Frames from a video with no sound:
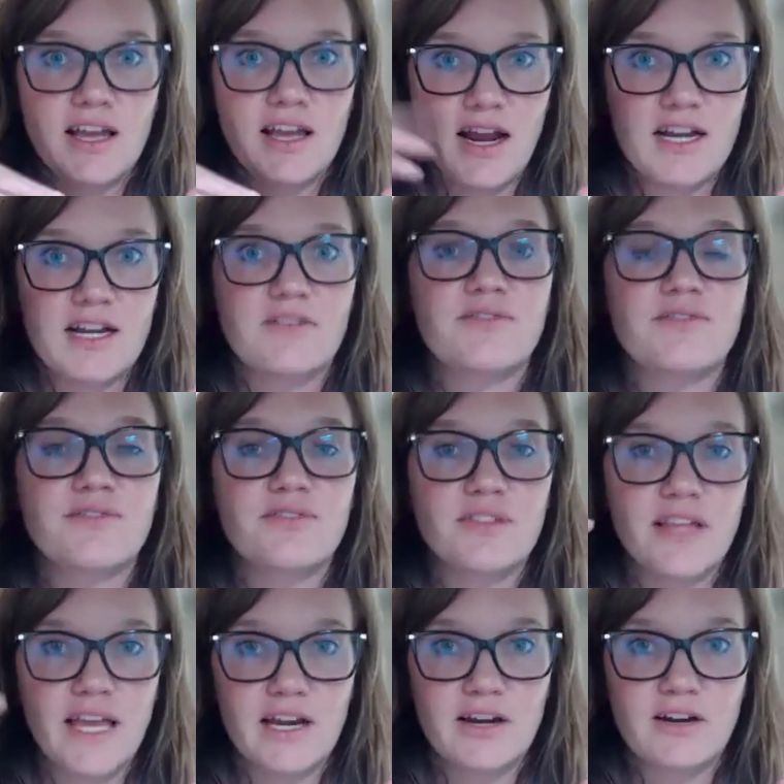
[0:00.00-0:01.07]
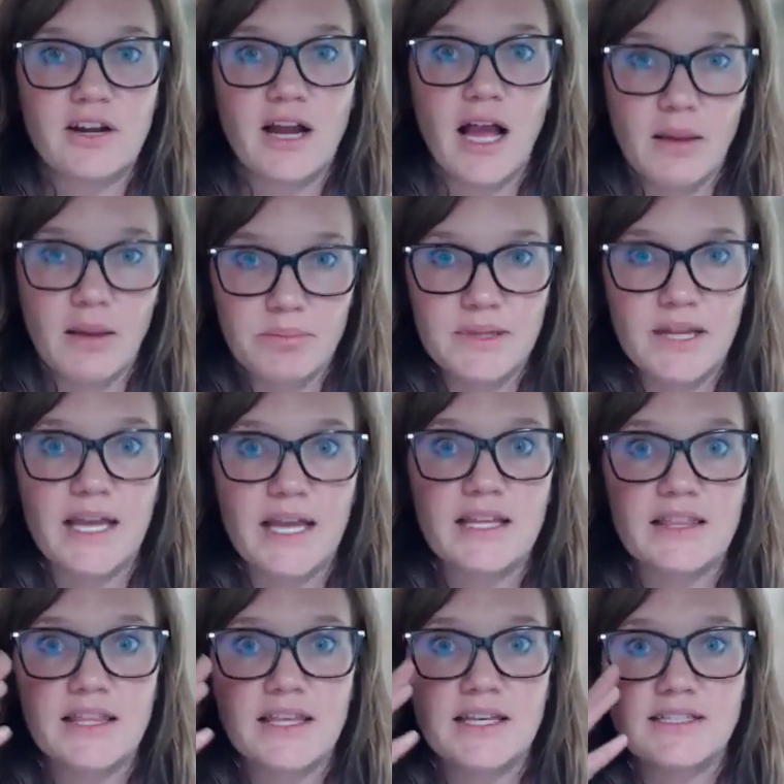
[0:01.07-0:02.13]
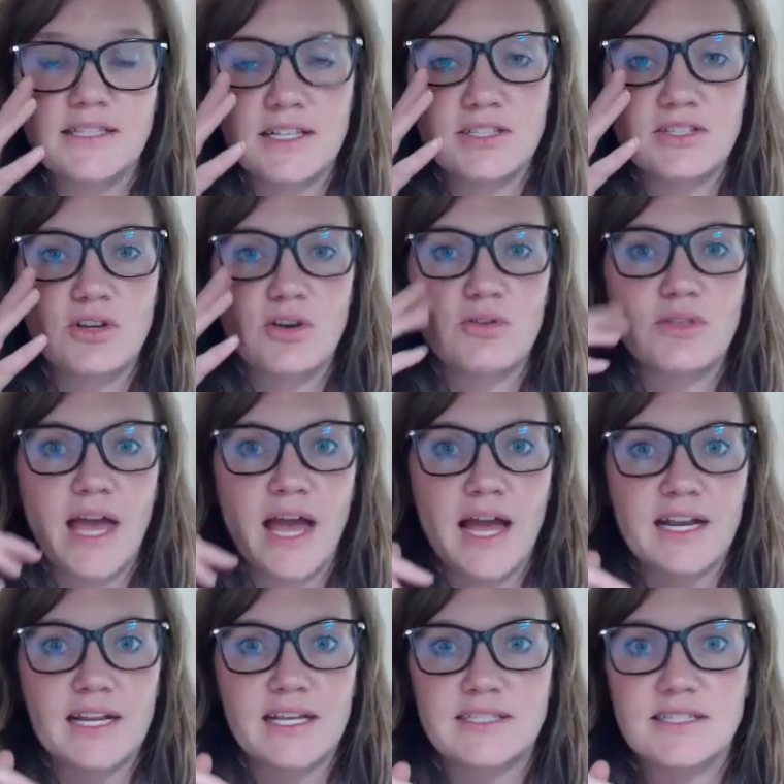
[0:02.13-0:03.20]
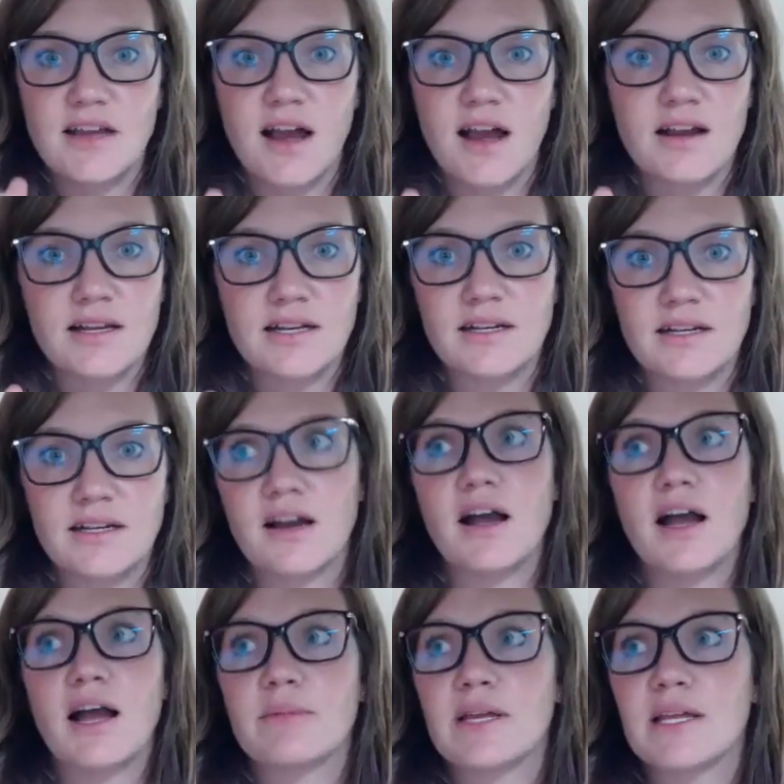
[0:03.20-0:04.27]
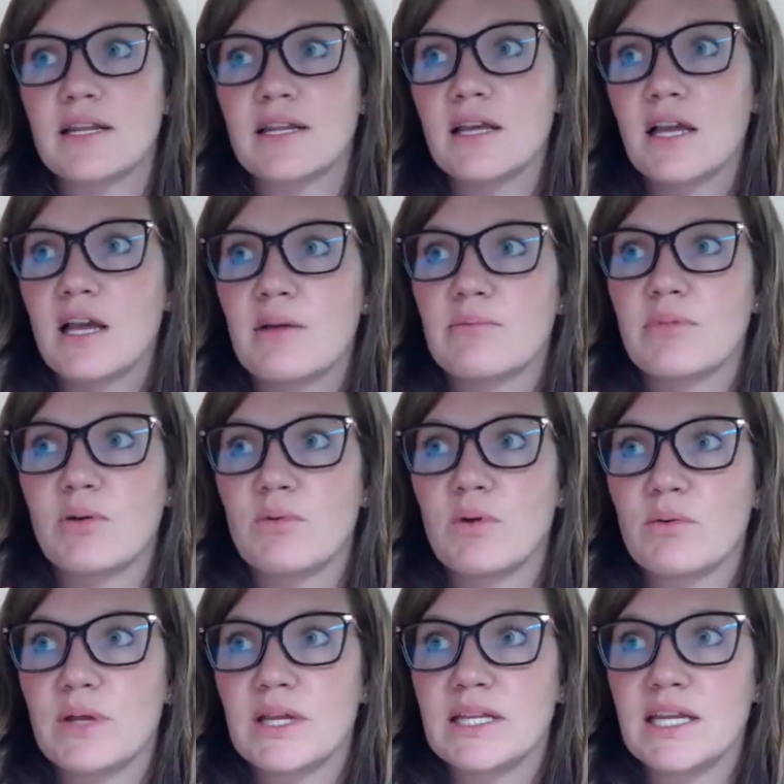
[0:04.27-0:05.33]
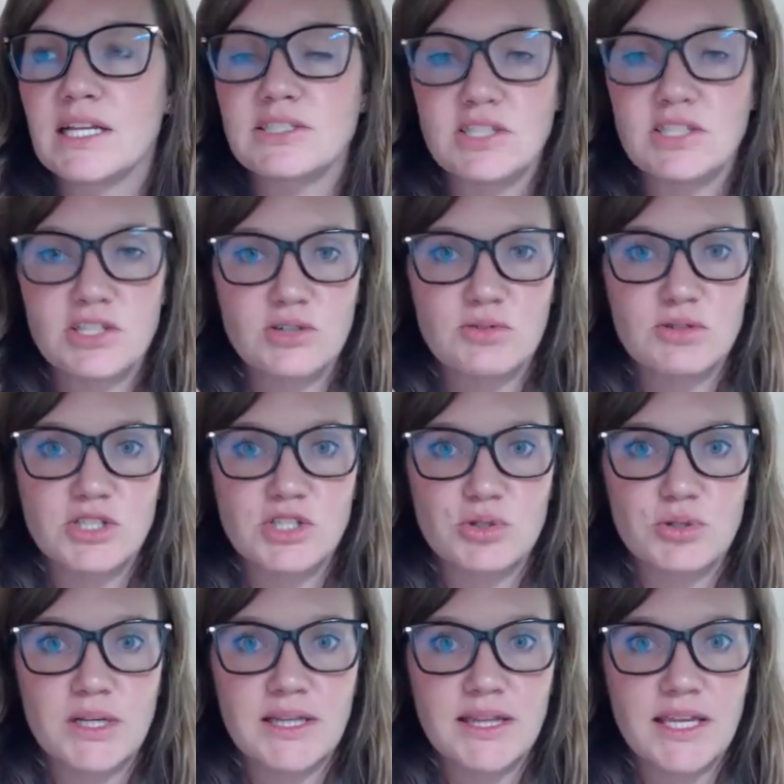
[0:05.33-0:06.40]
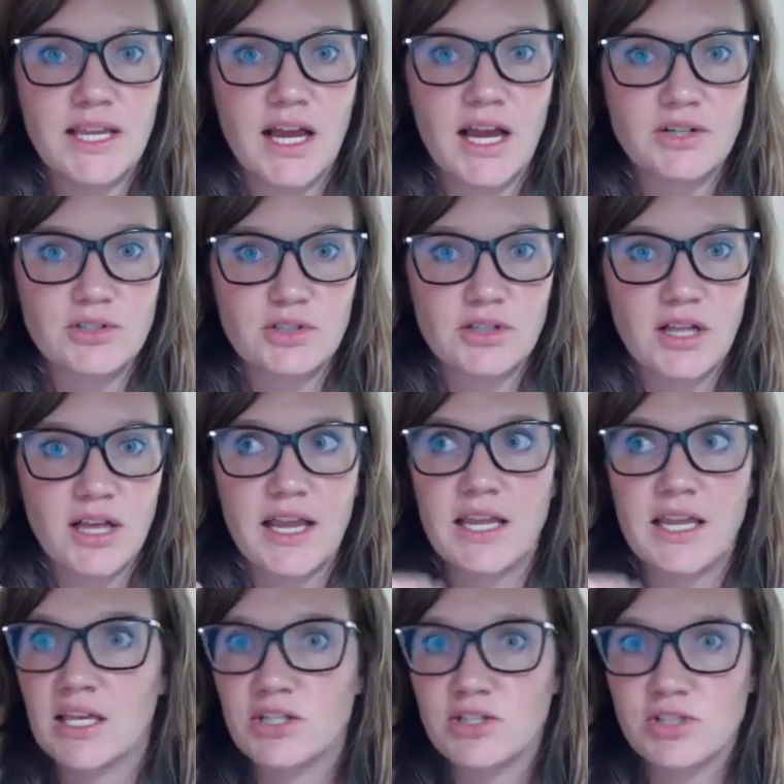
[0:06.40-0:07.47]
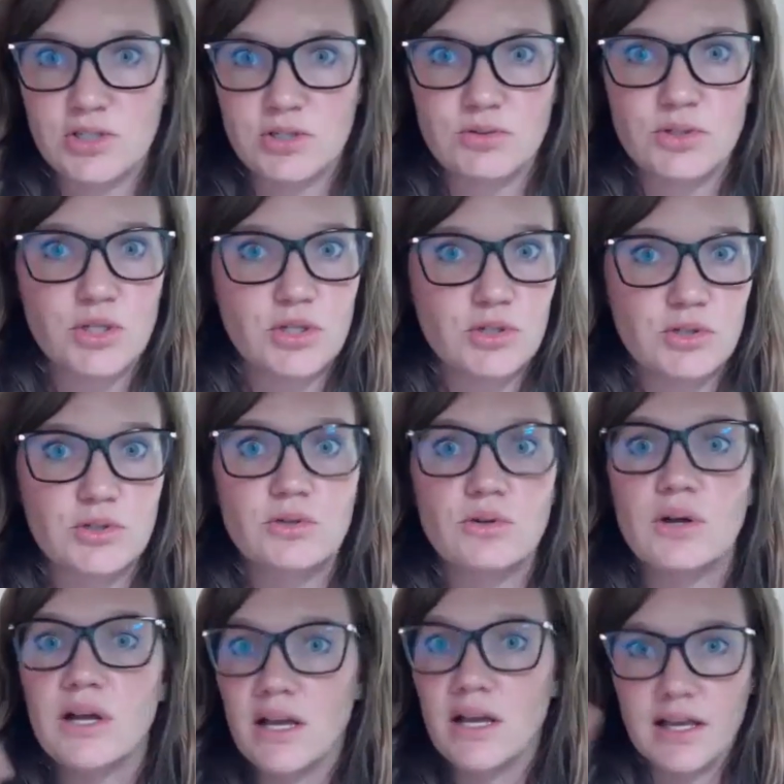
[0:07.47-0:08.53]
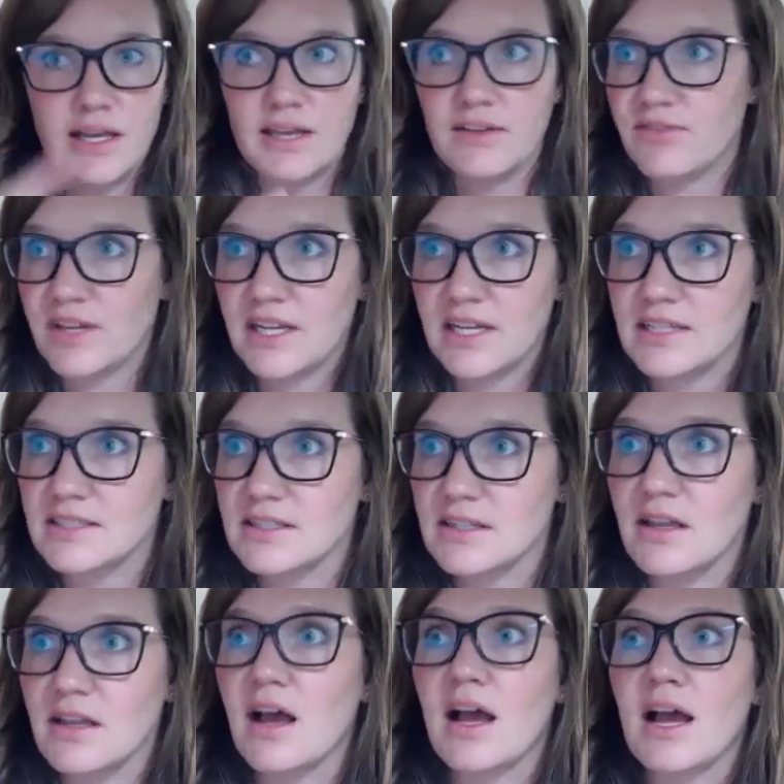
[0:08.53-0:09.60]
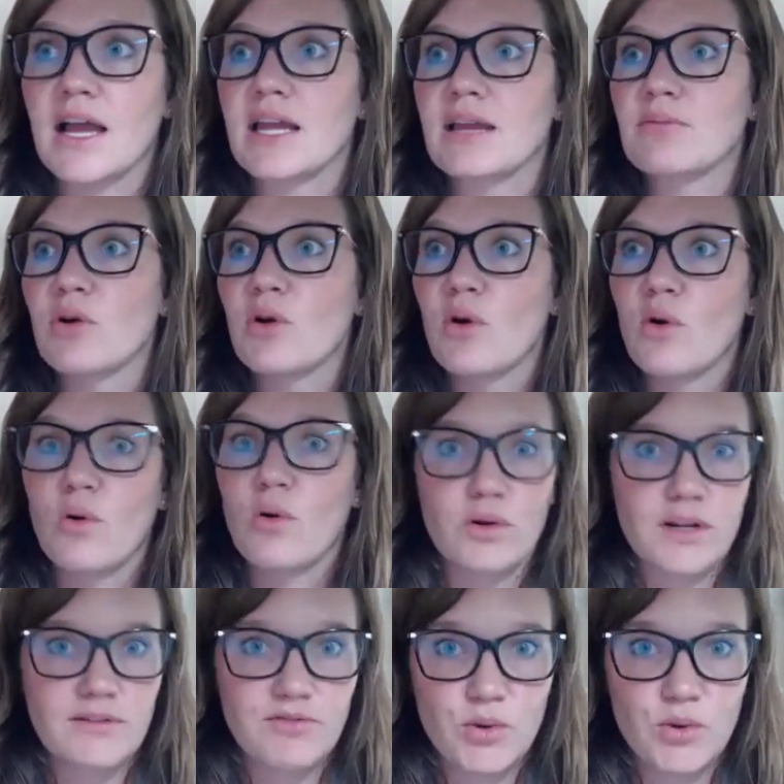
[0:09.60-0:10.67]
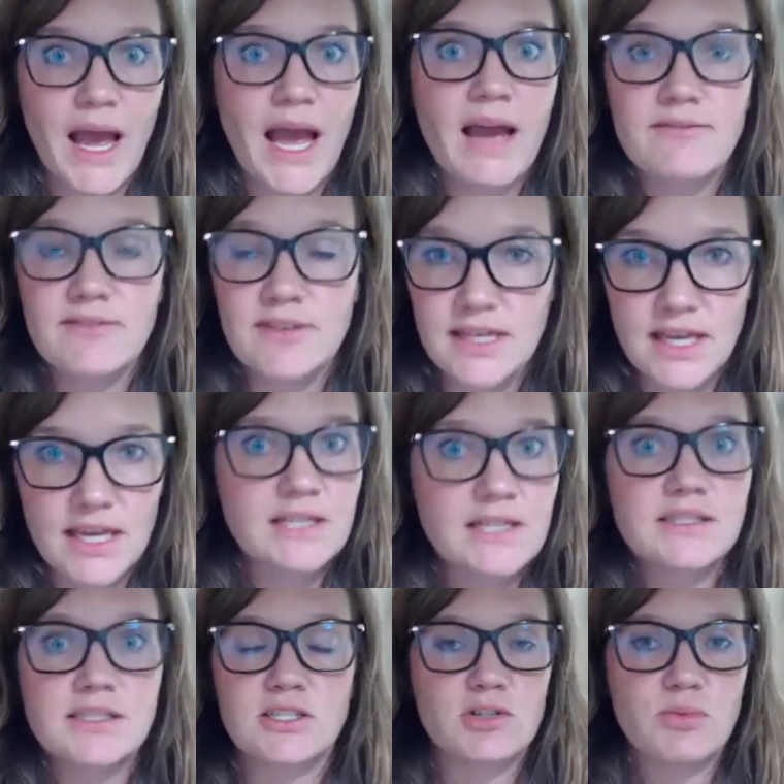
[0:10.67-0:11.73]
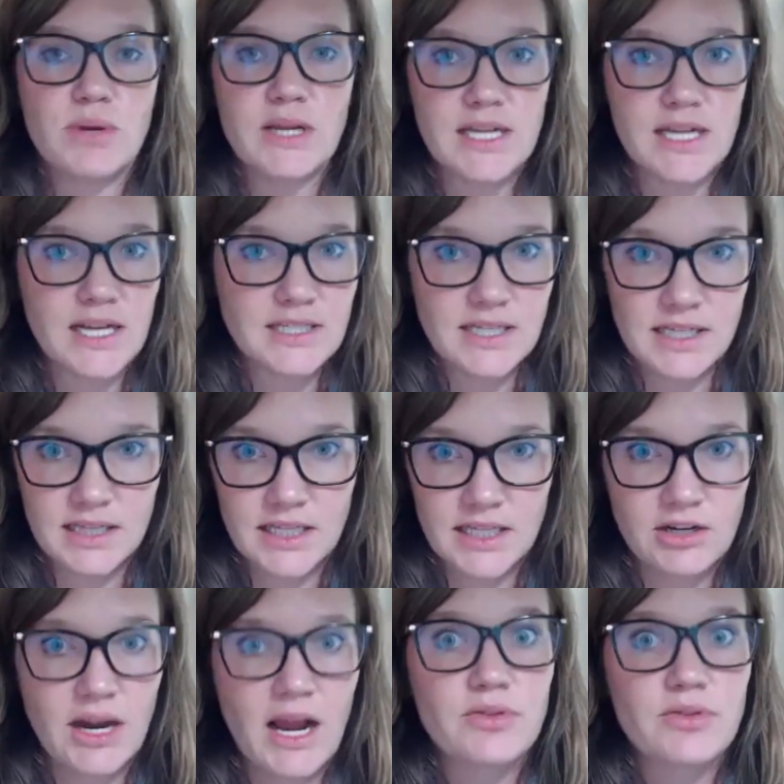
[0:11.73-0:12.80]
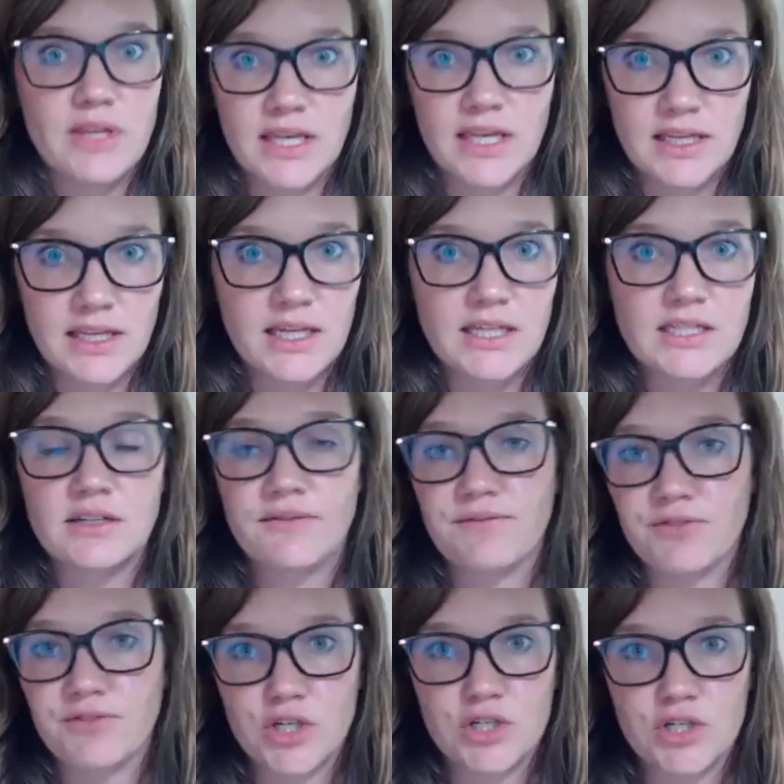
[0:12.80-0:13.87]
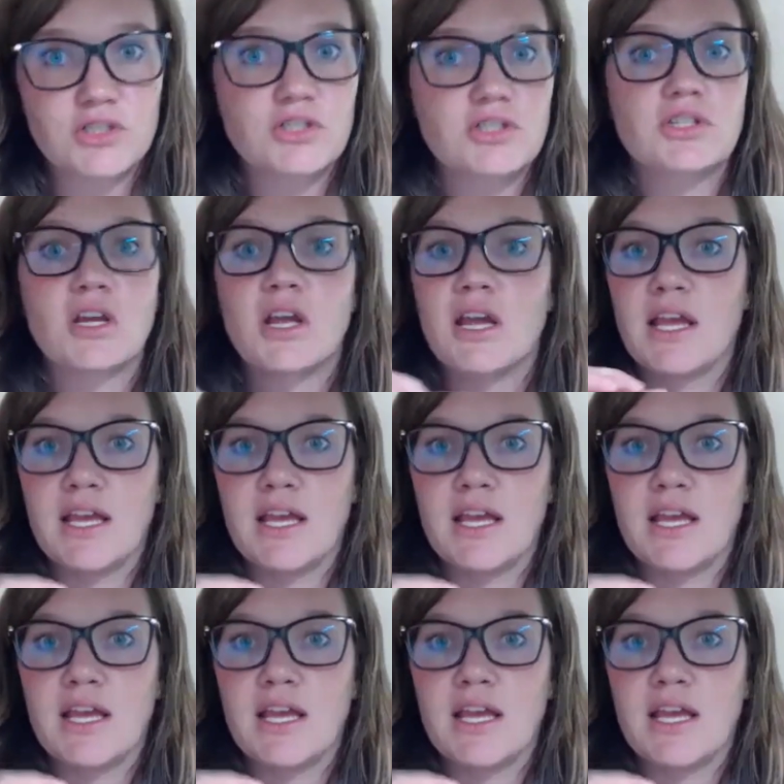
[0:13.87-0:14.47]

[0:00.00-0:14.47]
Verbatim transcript: kind of flare up like this and so that is not uncommon but what we need to do is treat the underlying issue too if it is lyme or if you have yeast, do we need to clear out the yeast first?